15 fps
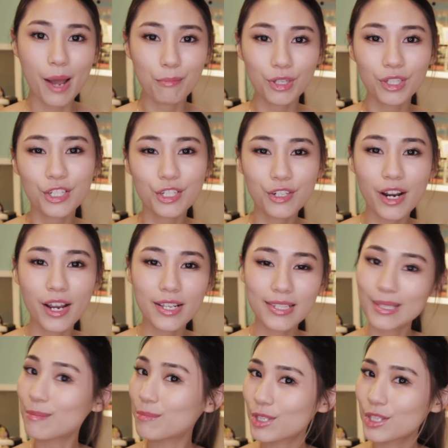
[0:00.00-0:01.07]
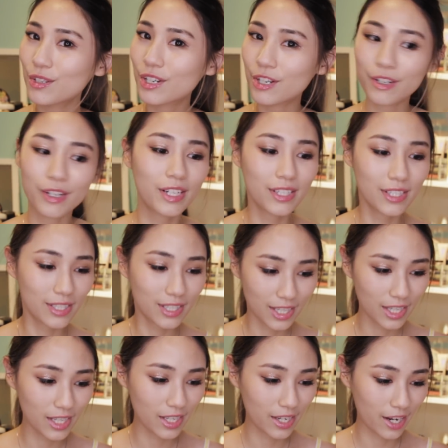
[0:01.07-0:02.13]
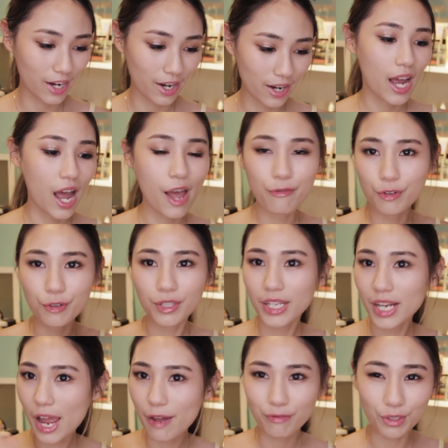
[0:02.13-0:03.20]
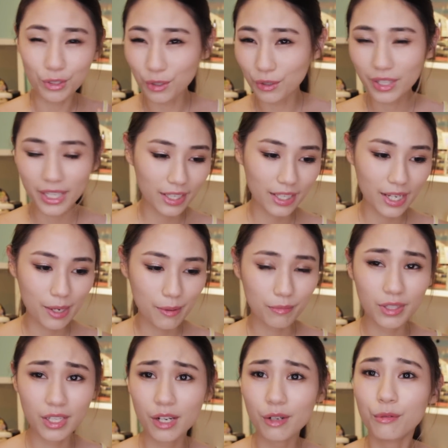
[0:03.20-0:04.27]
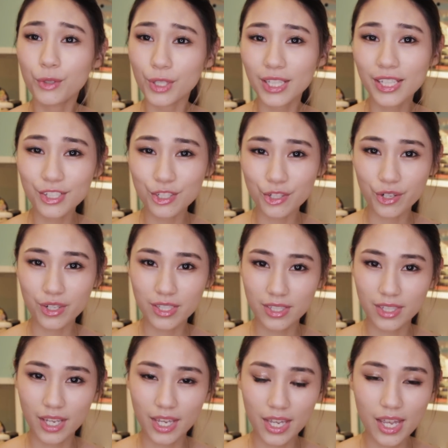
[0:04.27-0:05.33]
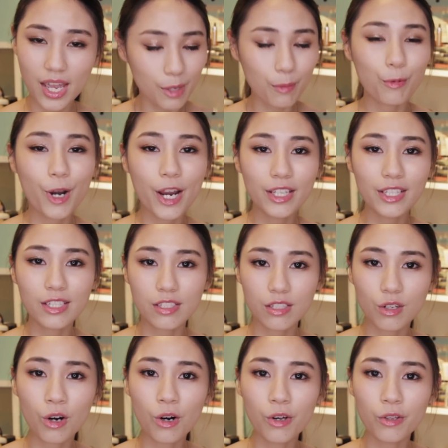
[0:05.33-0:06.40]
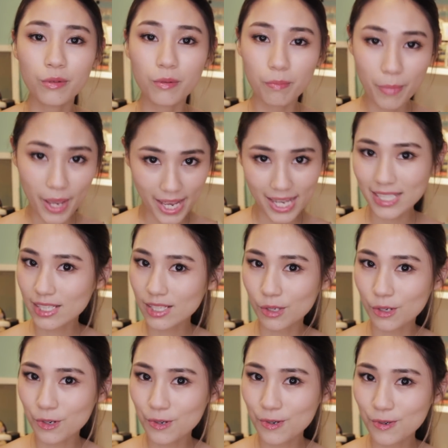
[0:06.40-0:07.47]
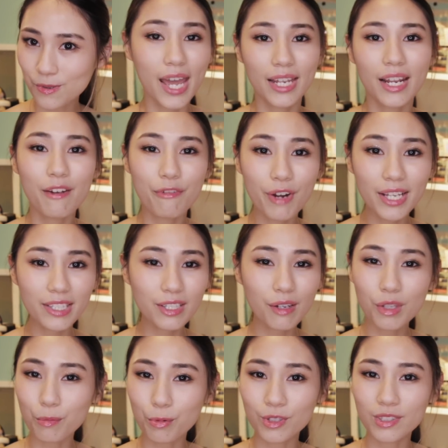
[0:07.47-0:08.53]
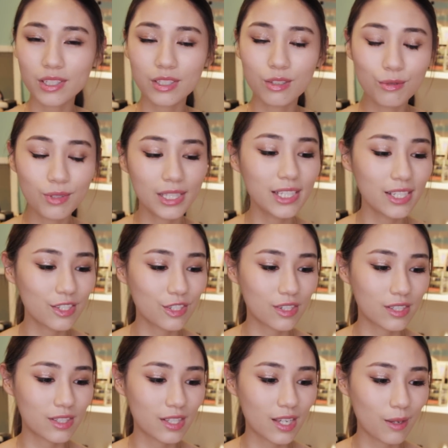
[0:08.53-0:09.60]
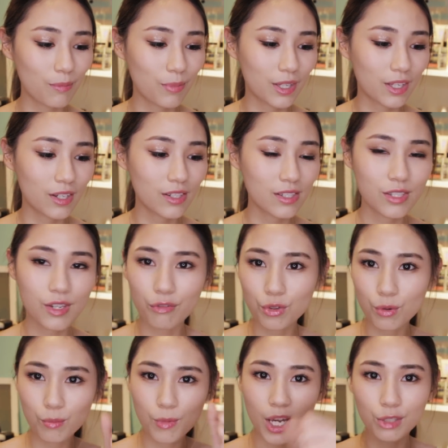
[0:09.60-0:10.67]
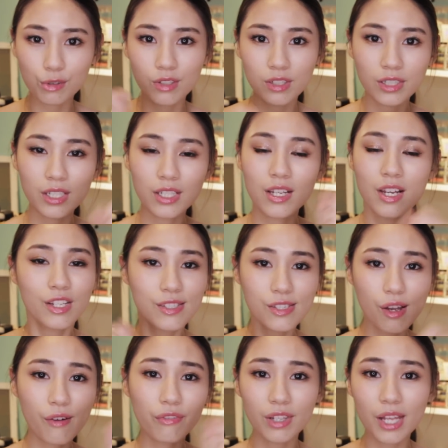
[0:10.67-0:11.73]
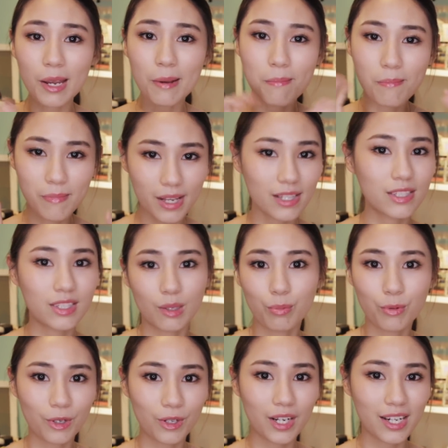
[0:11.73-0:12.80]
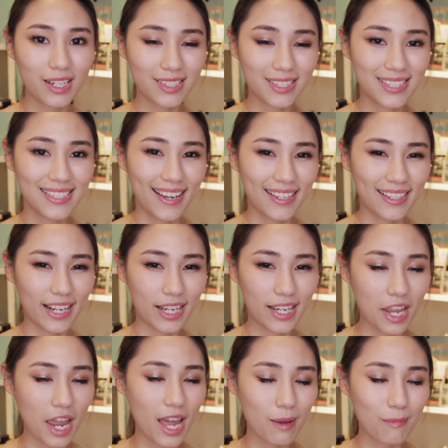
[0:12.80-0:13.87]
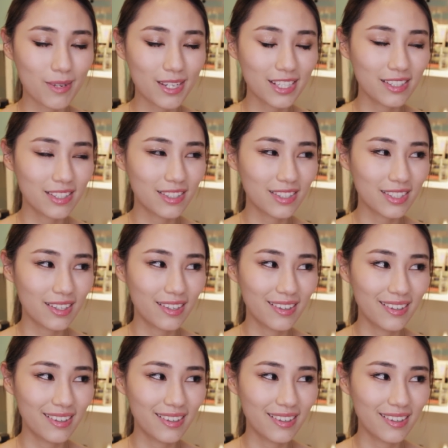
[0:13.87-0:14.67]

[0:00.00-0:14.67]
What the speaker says: I'm gonna try some new Korean skincare. I've already have a look at them. They're really interesting. Their brand is called Pestlo, and I find some of the products really interesting because you have to manually sort of like mix the products like a chemist.